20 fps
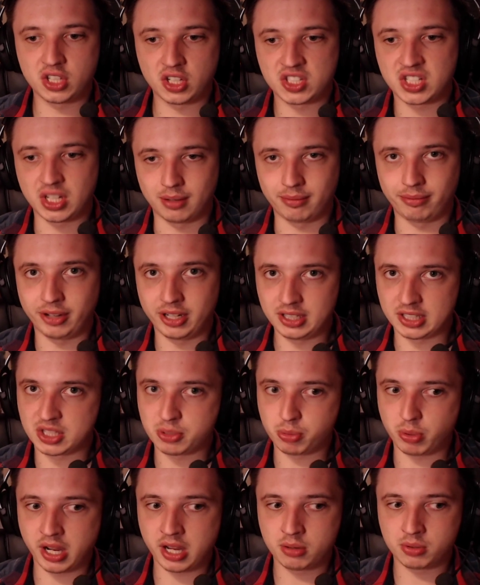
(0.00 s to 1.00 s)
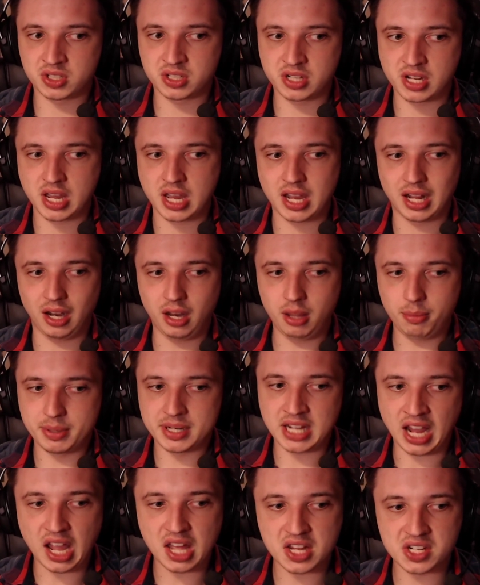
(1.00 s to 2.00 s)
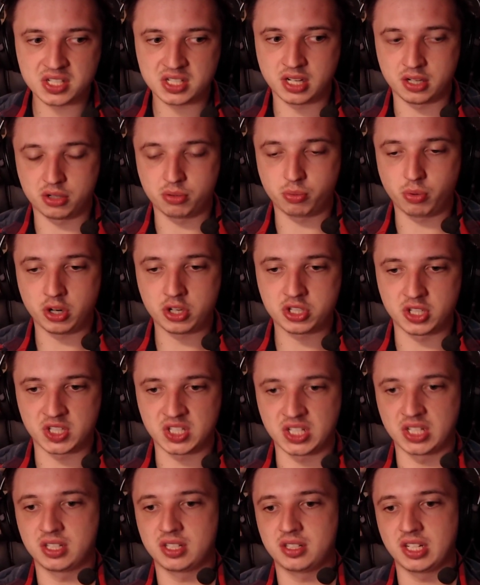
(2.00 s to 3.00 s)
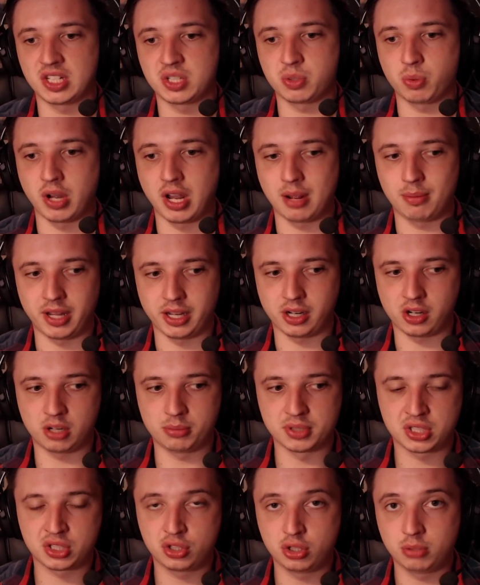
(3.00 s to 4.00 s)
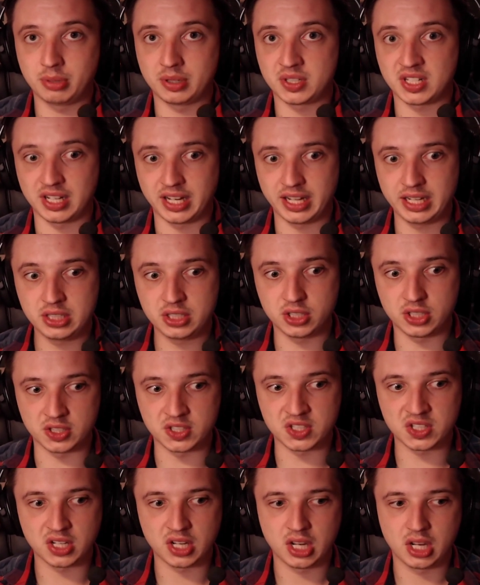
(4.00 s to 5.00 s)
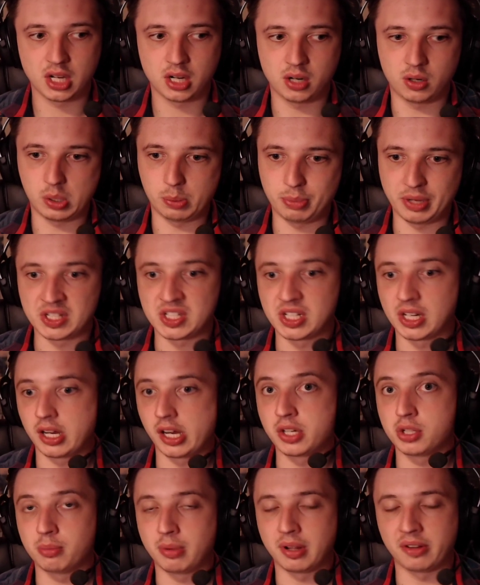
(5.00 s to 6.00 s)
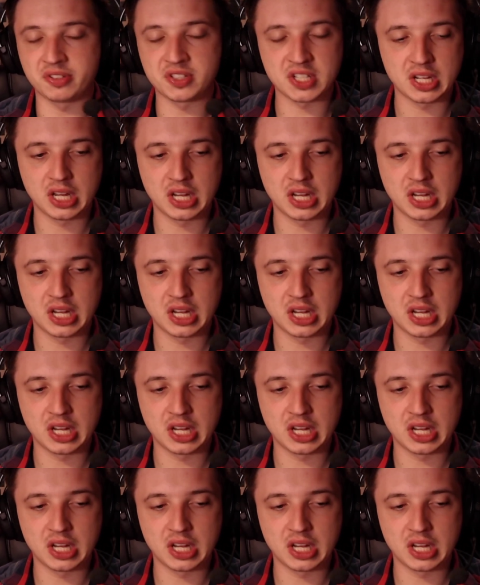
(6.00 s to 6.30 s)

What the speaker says: something, that's why I was a little bit hesitant to watch this, and that's why I'm like almost 2 months late to this. Well, basically 2 months.